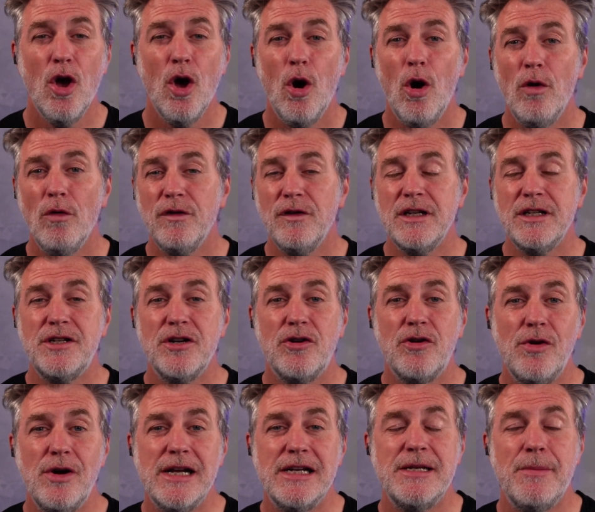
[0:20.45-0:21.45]
Hopefully to
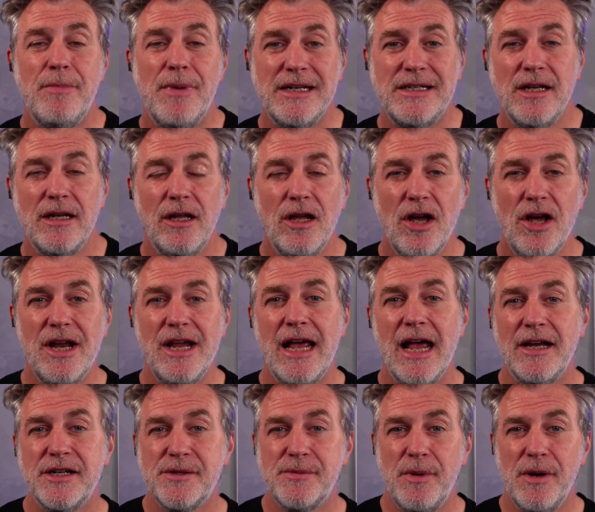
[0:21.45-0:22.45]
create a better learning
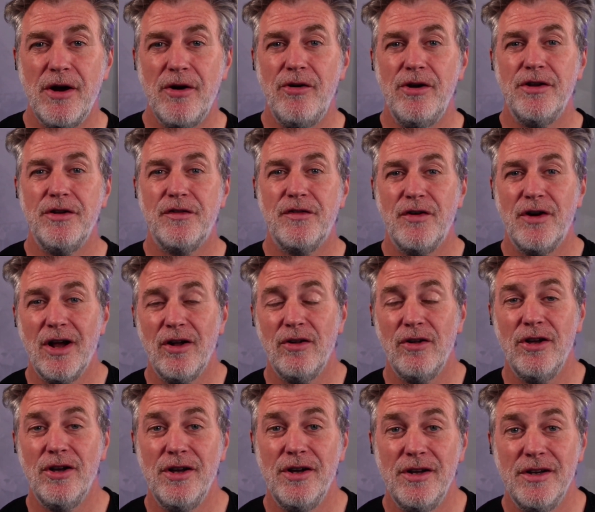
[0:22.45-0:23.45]
experience for our
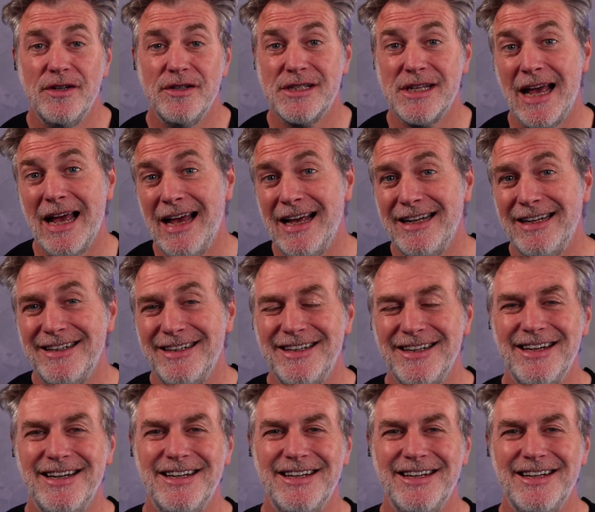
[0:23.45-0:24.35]
learners and